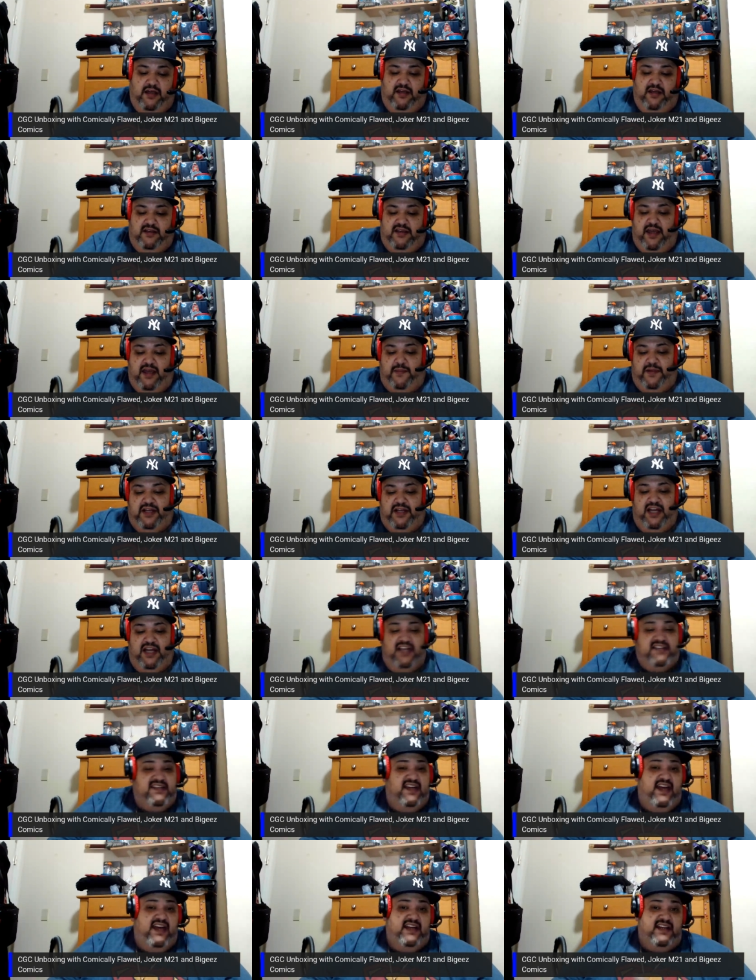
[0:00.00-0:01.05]
Yeah, but
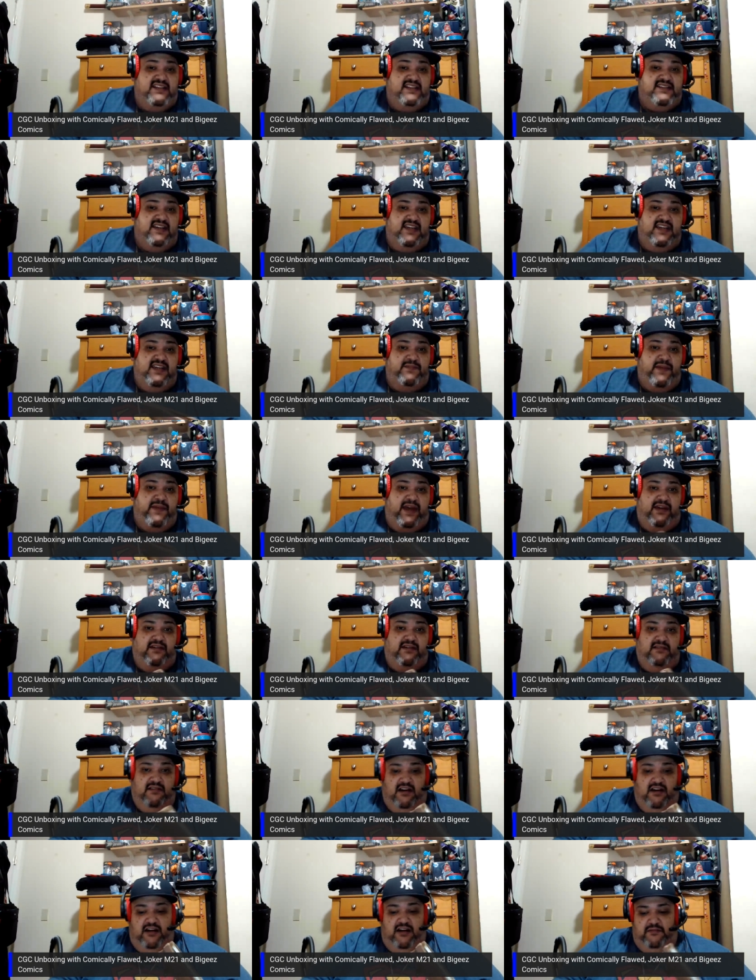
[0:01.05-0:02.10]
it's a, and it's an
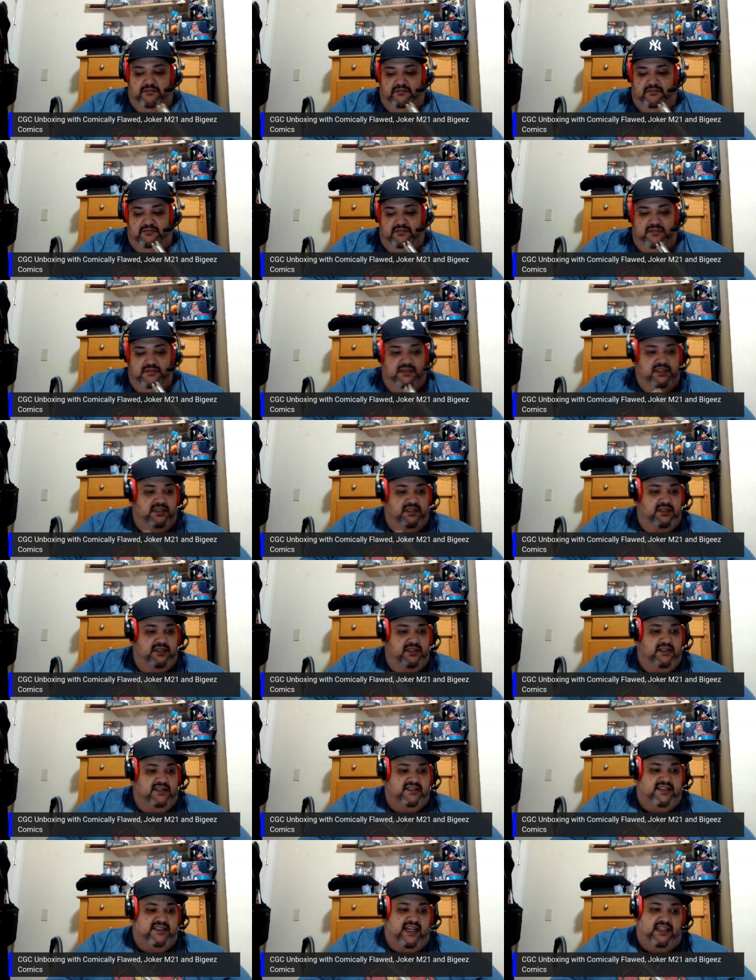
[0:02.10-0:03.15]
eBay um
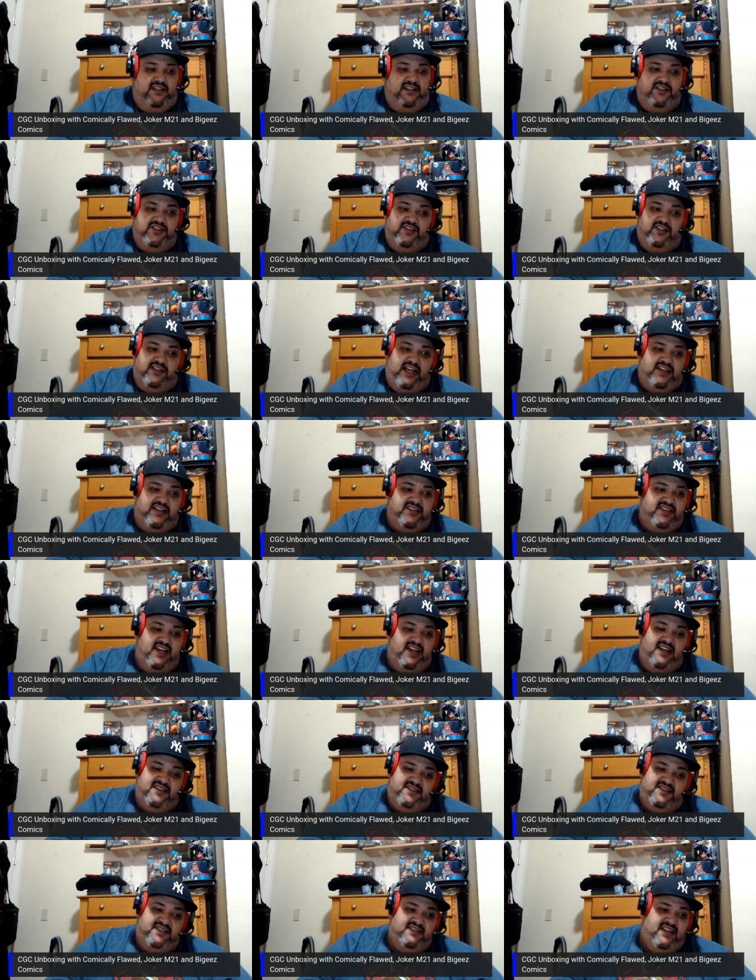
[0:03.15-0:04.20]
seller, so that
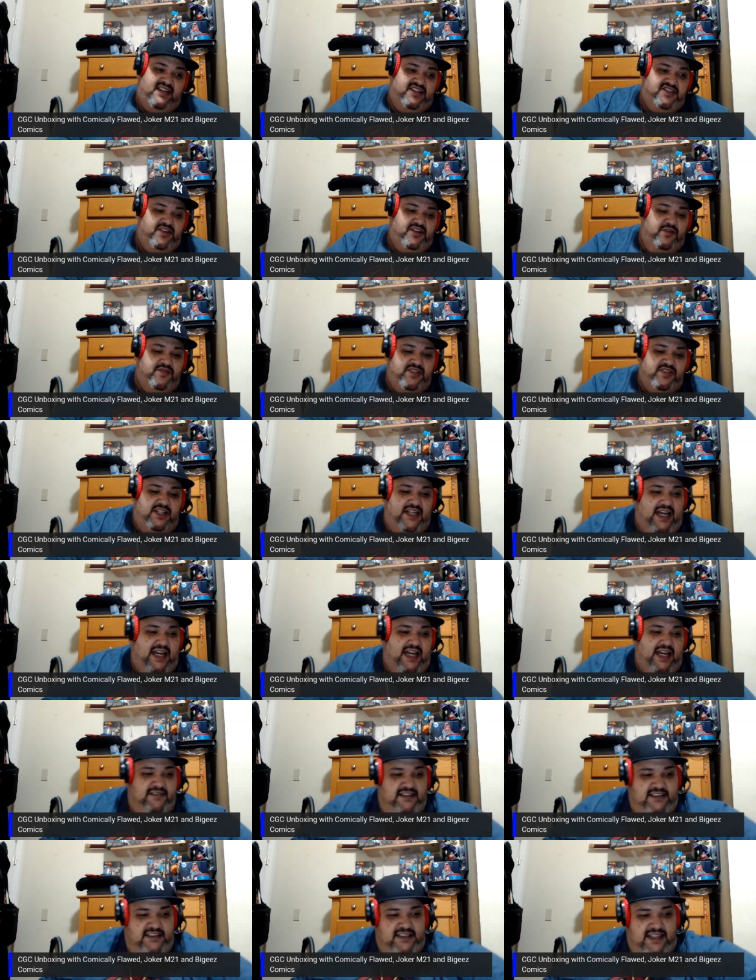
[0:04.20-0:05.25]
says that shows a
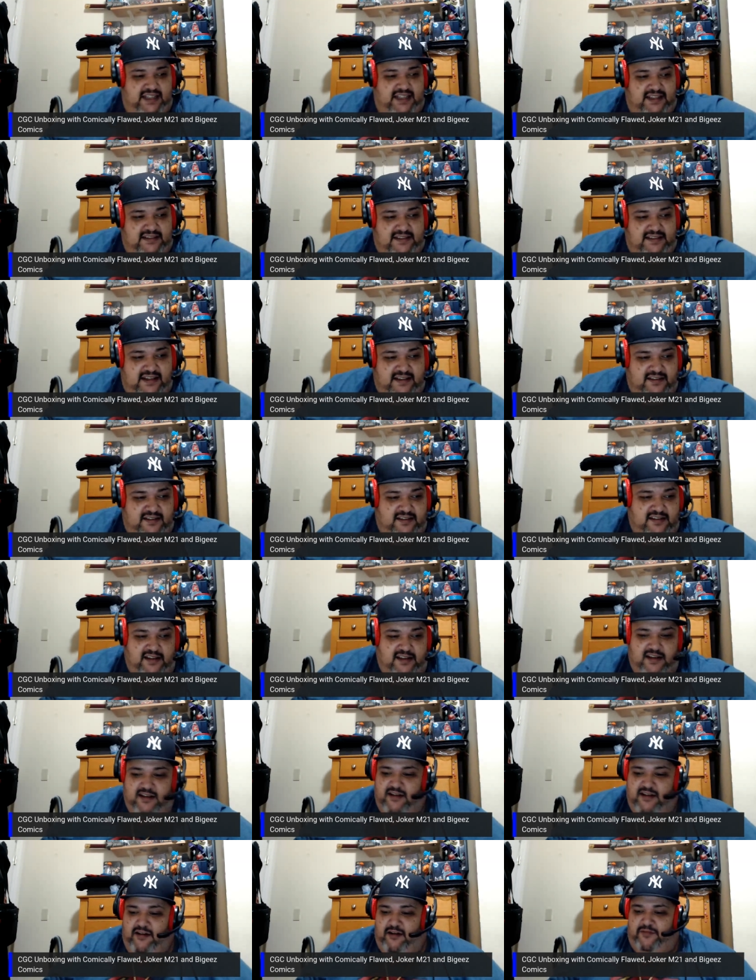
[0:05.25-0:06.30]
lot right there. The
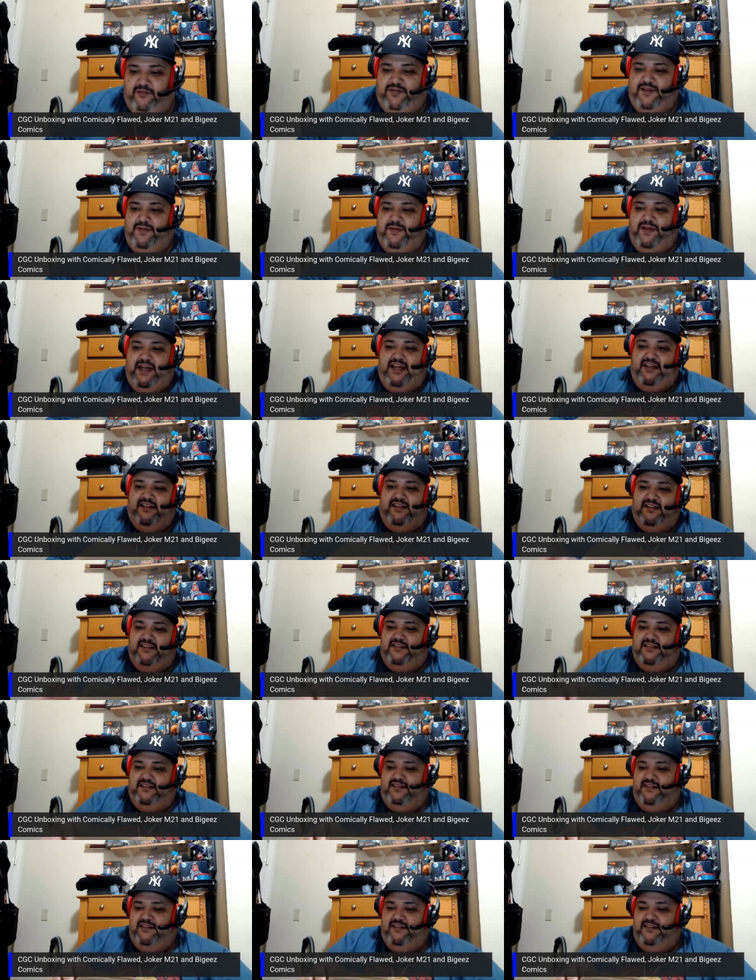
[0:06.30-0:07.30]
hopefully we got a. Uh,